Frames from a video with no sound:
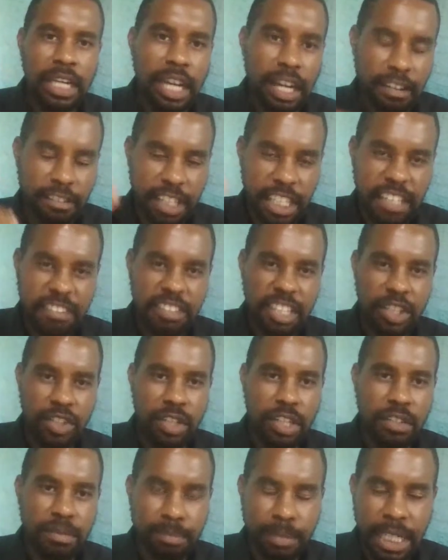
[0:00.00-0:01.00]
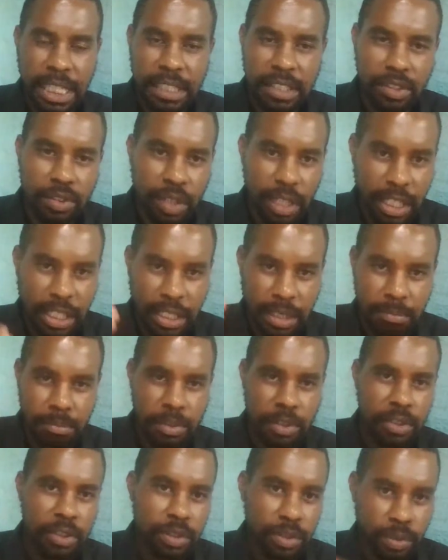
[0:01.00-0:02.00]
after every 12 months, you are
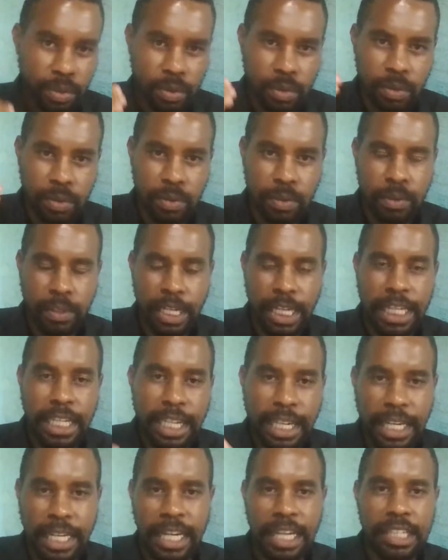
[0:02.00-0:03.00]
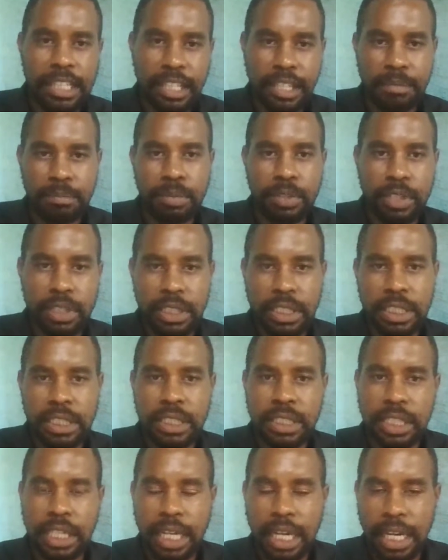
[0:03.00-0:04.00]
supposed to write a grant report
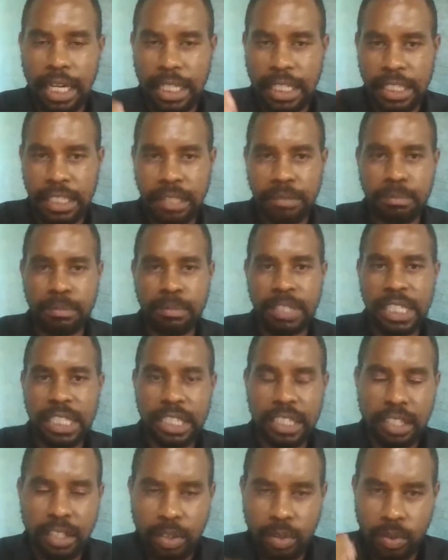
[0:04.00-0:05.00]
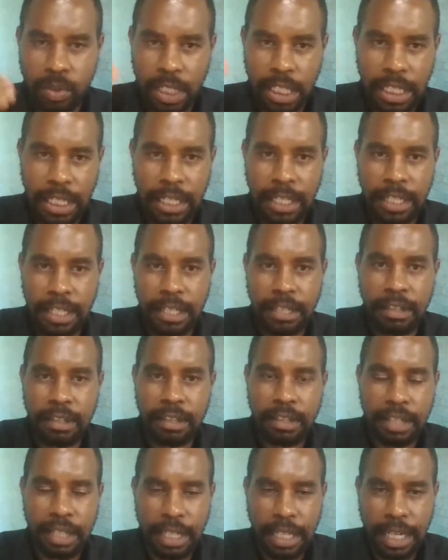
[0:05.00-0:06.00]
and submit it to the
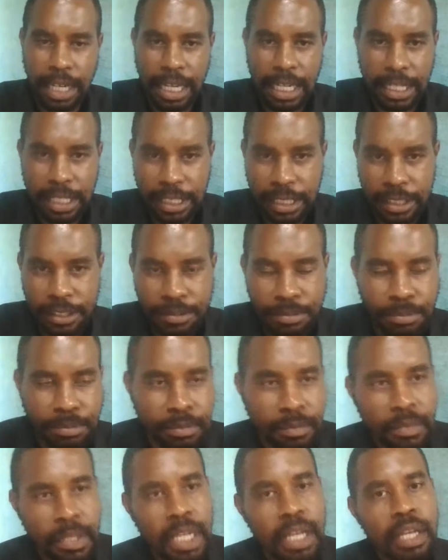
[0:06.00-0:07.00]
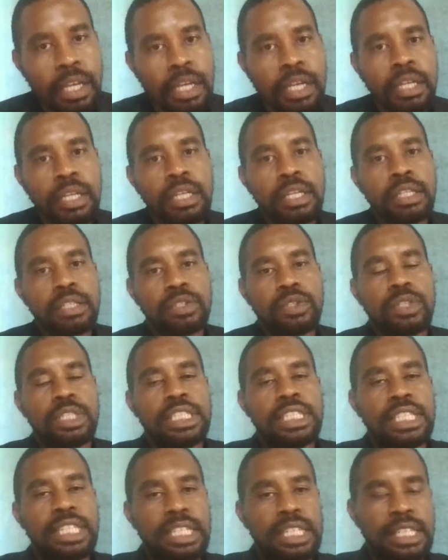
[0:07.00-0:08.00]
grantor. So
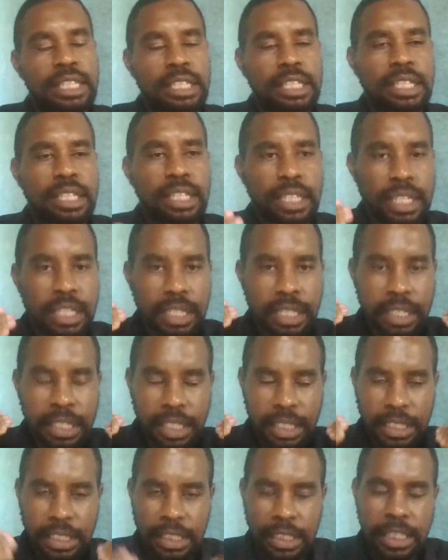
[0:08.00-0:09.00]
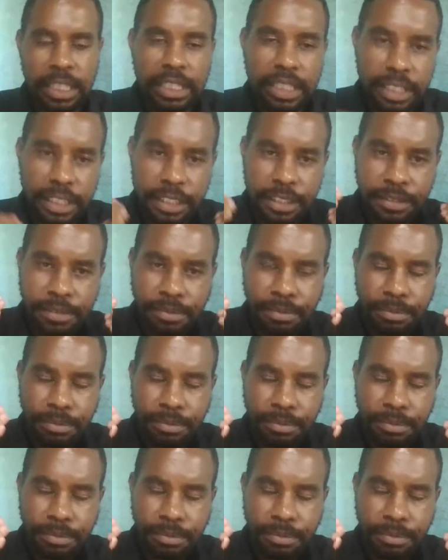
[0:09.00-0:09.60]
in this